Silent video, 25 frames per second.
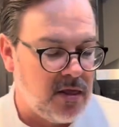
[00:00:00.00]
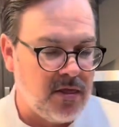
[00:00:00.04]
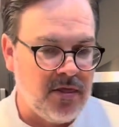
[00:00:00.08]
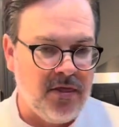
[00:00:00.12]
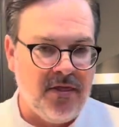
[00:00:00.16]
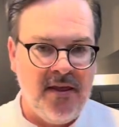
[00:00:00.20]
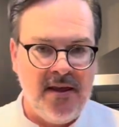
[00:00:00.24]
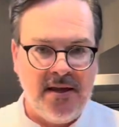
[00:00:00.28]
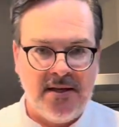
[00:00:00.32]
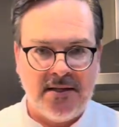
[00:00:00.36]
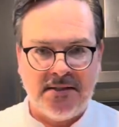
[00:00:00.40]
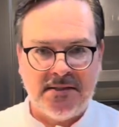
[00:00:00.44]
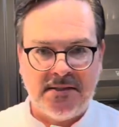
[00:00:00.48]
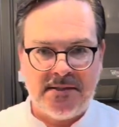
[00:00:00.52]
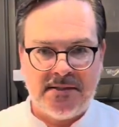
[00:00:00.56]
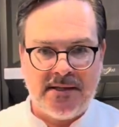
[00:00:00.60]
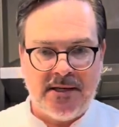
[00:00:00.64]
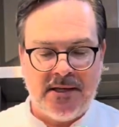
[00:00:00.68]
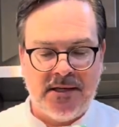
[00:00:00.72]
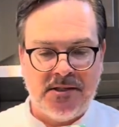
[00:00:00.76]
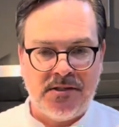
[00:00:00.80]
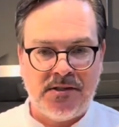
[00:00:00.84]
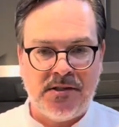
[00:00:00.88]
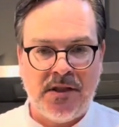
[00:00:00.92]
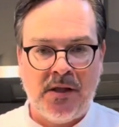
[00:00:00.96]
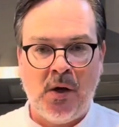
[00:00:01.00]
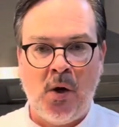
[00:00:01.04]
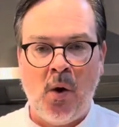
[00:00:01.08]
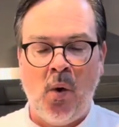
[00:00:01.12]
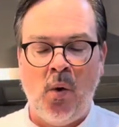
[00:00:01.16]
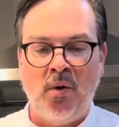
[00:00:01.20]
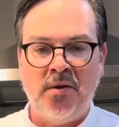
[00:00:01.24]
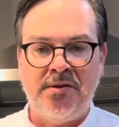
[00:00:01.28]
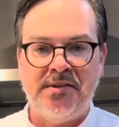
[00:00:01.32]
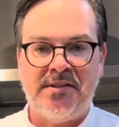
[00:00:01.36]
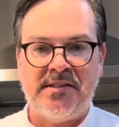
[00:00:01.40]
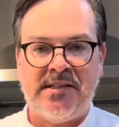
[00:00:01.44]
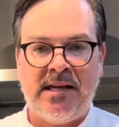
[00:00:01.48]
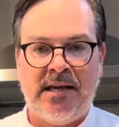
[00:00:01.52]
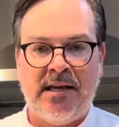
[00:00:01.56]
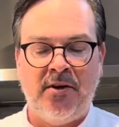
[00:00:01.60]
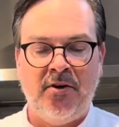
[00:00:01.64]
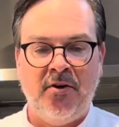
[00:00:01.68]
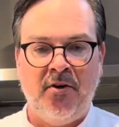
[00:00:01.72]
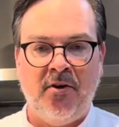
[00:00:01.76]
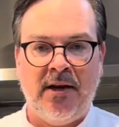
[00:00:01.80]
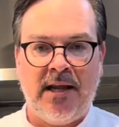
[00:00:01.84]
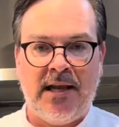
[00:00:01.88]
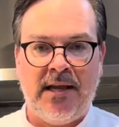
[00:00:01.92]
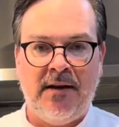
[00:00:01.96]
this is the gold
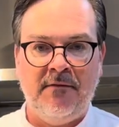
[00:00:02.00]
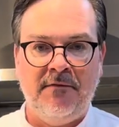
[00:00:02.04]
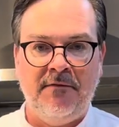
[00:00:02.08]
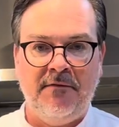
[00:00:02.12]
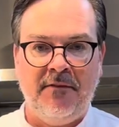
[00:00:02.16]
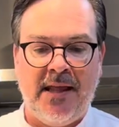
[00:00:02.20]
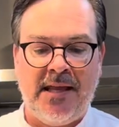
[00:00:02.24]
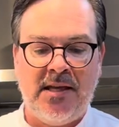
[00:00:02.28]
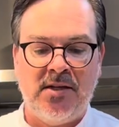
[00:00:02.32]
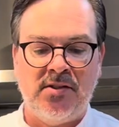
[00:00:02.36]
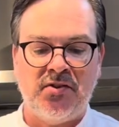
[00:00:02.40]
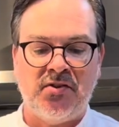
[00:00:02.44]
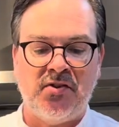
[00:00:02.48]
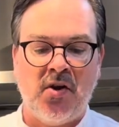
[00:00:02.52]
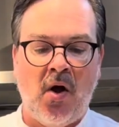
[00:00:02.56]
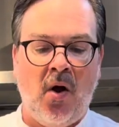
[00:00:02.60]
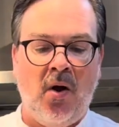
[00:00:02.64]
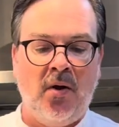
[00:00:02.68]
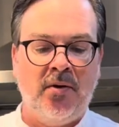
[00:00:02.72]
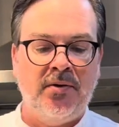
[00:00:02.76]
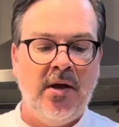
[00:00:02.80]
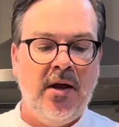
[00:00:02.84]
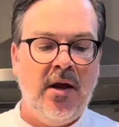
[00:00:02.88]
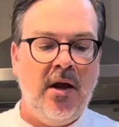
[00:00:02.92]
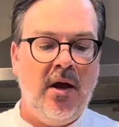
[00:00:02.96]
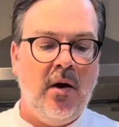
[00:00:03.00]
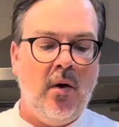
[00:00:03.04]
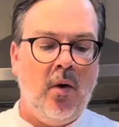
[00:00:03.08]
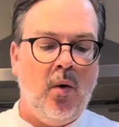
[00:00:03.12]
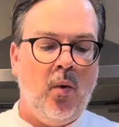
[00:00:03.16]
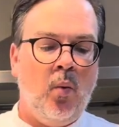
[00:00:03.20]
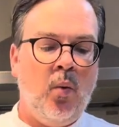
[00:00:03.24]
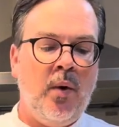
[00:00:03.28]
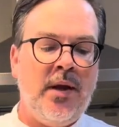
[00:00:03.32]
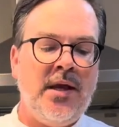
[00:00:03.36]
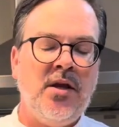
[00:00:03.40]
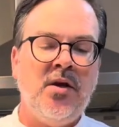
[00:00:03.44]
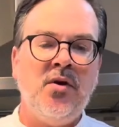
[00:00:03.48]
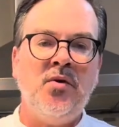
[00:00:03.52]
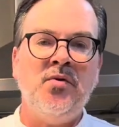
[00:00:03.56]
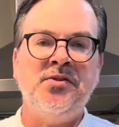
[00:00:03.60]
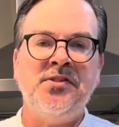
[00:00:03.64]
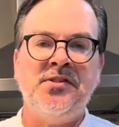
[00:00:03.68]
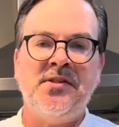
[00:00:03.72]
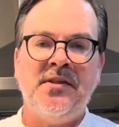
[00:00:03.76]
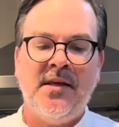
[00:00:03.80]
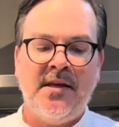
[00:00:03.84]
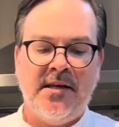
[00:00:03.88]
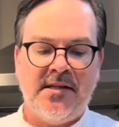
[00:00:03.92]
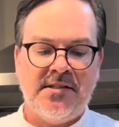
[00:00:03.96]
standard in flake salt. We
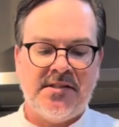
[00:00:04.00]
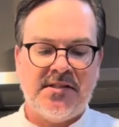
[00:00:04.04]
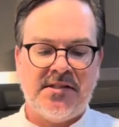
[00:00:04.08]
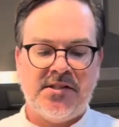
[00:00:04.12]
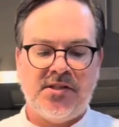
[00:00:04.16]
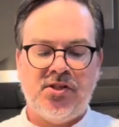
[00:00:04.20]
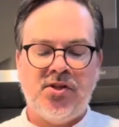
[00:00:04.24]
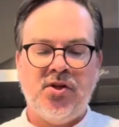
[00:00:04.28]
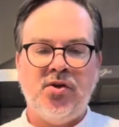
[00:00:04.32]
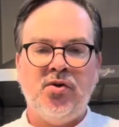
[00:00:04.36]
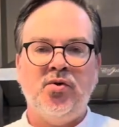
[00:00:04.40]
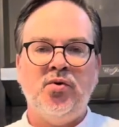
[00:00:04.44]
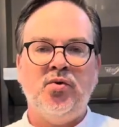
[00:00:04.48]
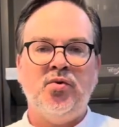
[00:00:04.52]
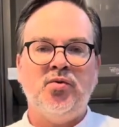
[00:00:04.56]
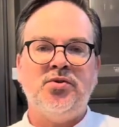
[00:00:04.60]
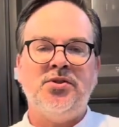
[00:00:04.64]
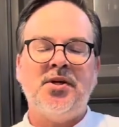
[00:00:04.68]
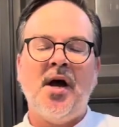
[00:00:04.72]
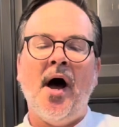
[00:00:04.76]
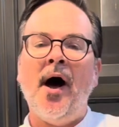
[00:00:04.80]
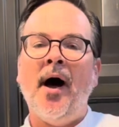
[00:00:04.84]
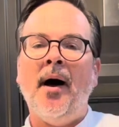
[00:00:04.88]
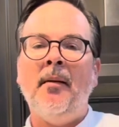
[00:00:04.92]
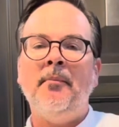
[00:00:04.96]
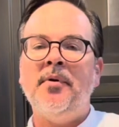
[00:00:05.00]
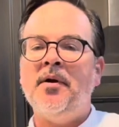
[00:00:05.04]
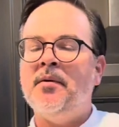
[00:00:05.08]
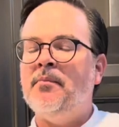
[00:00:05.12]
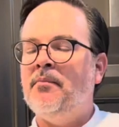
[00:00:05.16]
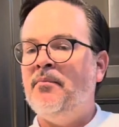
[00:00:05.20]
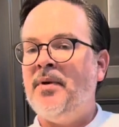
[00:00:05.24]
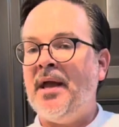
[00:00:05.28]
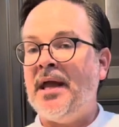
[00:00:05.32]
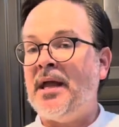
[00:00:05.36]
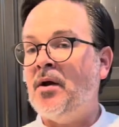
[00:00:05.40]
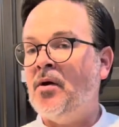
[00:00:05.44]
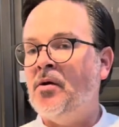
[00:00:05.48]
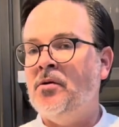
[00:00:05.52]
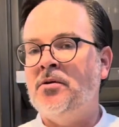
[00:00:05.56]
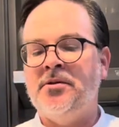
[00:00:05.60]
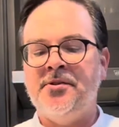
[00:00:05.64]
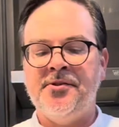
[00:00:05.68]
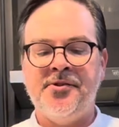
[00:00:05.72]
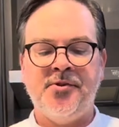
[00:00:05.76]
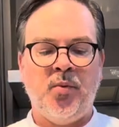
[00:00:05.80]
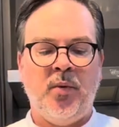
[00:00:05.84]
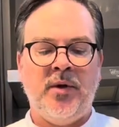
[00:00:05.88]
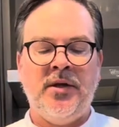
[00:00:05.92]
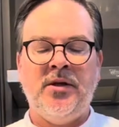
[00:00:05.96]
use this to top
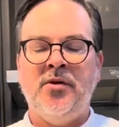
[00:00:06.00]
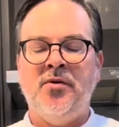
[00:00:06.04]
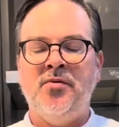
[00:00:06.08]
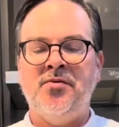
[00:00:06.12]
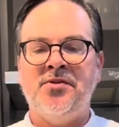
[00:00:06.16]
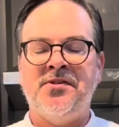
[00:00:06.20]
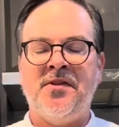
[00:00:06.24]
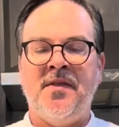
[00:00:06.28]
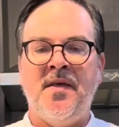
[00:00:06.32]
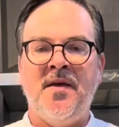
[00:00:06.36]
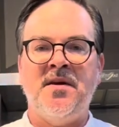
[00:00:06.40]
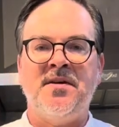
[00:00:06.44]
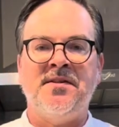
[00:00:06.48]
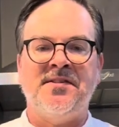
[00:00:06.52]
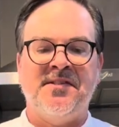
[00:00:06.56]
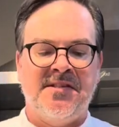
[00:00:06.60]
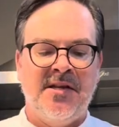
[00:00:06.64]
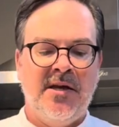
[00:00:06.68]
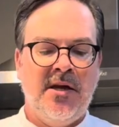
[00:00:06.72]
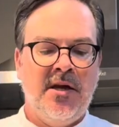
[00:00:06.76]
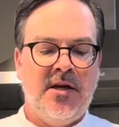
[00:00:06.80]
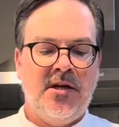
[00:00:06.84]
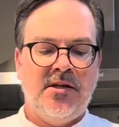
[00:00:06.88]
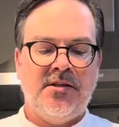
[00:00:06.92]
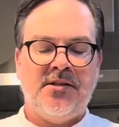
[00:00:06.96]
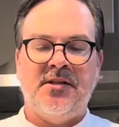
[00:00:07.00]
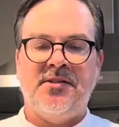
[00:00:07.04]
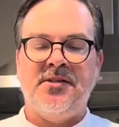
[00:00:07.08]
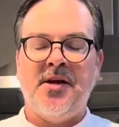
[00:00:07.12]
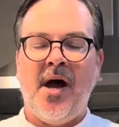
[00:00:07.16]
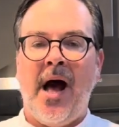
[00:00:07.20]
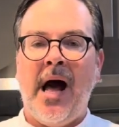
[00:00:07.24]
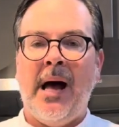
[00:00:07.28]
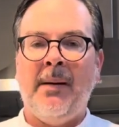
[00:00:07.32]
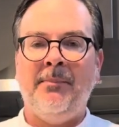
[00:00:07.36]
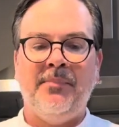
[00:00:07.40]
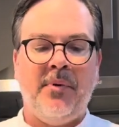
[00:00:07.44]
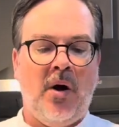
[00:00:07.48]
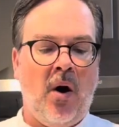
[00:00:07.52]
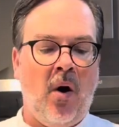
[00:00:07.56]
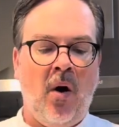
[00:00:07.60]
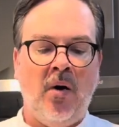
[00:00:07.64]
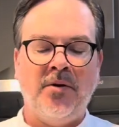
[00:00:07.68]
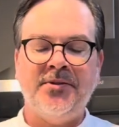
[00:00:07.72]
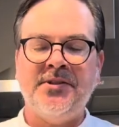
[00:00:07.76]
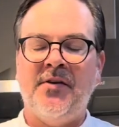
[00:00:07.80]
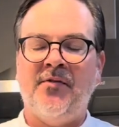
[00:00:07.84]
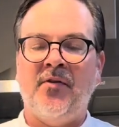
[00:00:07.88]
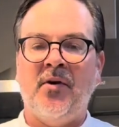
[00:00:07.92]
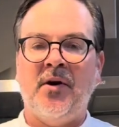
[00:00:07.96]
bagels. We use this to top all
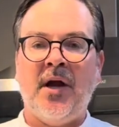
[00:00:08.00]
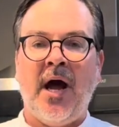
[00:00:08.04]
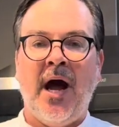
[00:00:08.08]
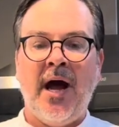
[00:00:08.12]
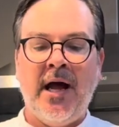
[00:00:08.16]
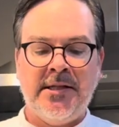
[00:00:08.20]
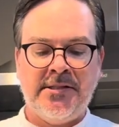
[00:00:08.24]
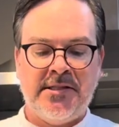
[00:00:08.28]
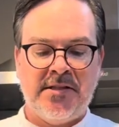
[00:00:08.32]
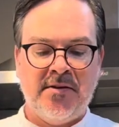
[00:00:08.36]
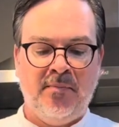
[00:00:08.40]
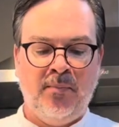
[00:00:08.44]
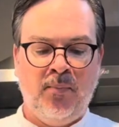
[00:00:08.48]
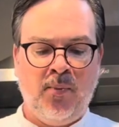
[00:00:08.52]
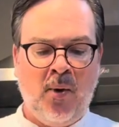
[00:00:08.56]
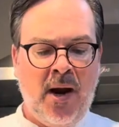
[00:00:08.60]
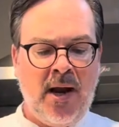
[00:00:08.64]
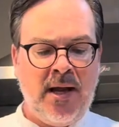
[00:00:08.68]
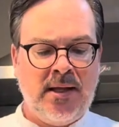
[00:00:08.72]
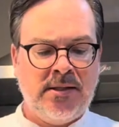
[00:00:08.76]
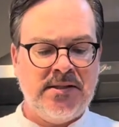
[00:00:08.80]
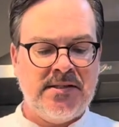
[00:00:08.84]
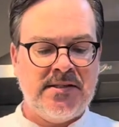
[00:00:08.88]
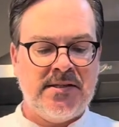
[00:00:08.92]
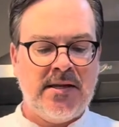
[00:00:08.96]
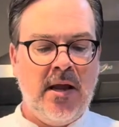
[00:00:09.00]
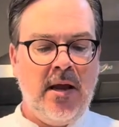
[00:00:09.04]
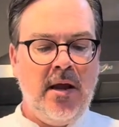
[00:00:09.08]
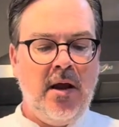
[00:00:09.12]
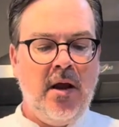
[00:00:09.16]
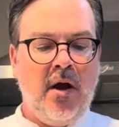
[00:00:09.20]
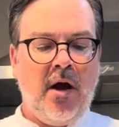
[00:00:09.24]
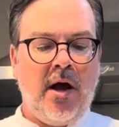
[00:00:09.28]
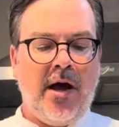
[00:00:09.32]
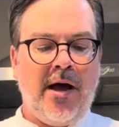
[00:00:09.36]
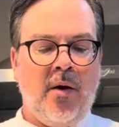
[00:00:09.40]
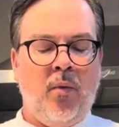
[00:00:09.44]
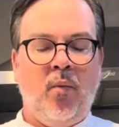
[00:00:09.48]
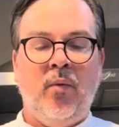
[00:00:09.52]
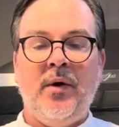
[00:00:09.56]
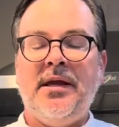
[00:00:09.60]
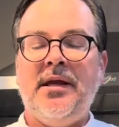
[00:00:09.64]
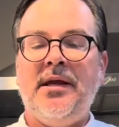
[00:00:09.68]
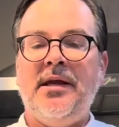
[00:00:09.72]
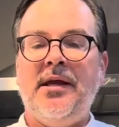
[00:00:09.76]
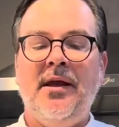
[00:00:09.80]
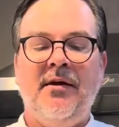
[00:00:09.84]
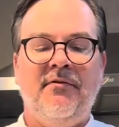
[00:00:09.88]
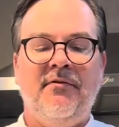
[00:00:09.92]
different kinds of breads. We